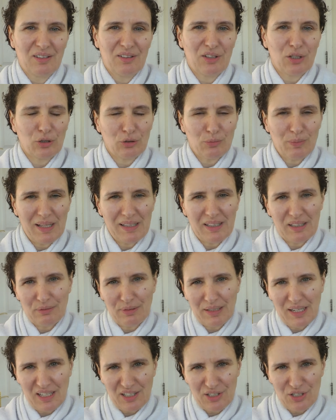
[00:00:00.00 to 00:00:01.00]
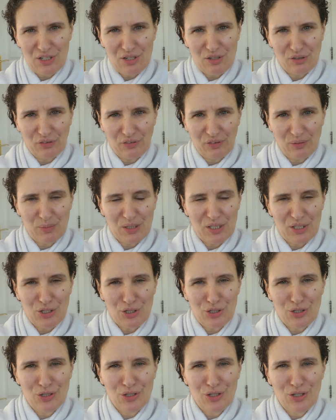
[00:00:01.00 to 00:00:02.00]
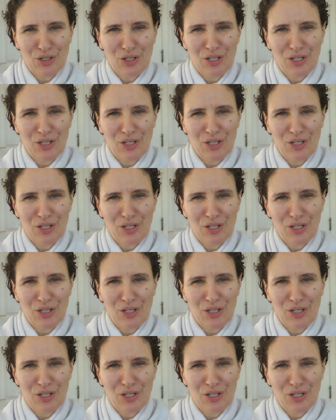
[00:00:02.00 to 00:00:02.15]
The automatic reaction, not so much,